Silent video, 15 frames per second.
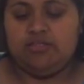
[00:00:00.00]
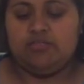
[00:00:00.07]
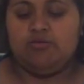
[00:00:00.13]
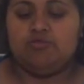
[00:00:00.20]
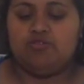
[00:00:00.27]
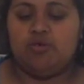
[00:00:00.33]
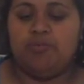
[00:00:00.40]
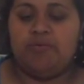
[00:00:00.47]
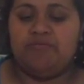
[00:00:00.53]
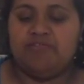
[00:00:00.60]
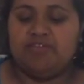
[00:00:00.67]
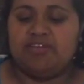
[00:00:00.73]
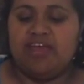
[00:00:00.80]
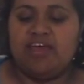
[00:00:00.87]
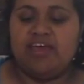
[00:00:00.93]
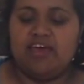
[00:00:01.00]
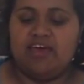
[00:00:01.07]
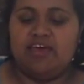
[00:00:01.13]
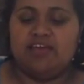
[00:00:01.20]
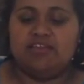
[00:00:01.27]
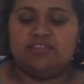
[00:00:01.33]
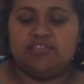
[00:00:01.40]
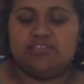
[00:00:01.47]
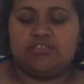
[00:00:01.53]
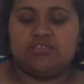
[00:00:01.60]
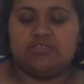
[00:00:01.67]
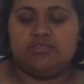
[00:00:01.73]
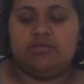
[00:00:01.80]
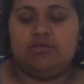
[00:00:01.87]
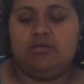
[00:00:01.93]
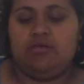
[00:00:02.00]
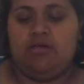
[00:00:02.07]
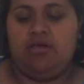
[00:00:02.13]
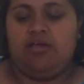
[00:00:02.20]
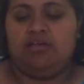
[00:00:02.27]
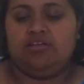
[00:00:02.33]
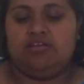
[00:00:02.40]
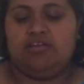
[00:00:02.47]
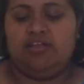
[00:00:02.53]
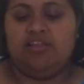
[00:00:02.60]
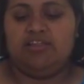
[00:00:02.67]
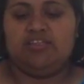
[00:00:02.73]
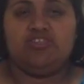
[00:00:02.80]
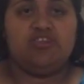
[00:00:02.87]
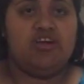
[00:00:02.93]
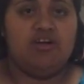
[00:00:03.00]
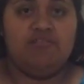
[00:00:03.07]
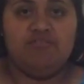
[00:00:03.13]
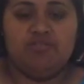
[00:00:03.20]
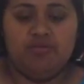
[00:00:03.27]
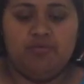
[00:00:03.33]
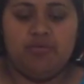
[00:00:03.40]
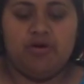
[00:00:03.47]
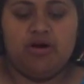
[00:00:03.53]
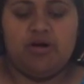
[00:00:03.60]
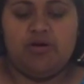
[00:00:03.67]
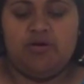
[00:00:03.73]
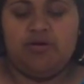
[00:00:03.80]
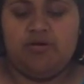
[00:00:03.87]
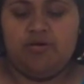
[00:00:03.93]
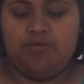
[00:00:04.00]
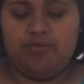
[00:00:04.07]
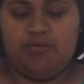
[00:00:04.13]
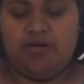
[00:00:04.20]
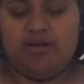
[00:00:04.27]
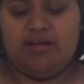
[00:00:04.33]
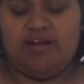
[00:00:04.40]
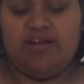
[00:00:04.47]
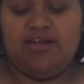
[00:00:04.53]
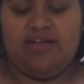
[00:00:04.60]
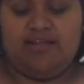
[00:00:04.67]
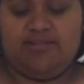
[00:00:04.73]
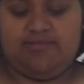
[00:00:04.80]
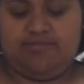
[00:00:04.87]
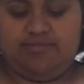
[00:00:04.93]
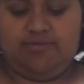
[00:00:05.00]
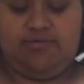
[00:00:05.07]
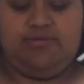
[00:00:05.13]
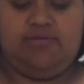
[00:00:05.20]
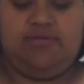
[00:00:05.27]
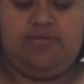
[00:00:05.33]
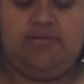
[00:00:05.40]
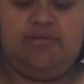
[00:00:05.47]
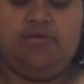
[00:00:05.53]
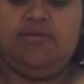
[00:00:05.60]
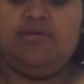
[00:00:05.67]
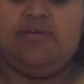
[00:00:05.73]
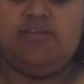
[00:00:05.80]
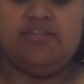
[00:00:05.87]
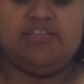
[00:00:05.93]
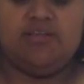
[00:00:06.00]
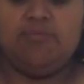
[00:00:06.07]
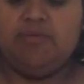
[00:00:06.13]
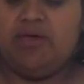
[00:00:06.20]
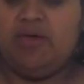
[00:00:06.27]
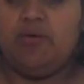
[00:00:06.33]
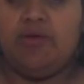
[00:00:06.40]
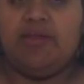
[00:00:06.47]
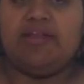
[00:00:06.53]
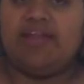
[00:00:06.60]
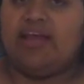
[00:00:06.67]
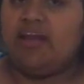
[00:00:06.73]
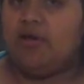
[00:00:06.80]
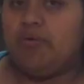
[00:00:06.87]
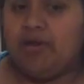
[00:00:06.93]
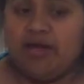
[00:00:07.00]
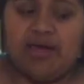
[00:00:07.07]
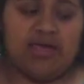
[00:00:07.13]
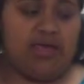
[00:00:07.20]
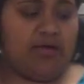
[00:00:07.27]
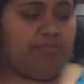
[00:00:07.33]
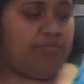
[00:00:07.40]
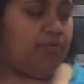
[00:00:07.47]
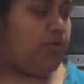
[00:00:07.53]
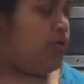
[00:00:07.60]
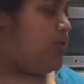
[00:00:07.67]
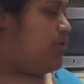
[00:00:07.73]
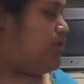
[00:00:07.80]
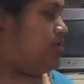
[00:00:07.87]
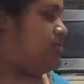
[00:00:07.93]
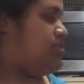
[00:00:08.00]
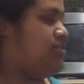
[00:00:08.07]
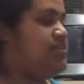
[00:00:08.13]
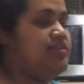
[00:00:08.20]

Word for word: So we'll drop off the daycare kids and then straight after work we're going to clean. So we go in to Deyna, we're like, yep, all good."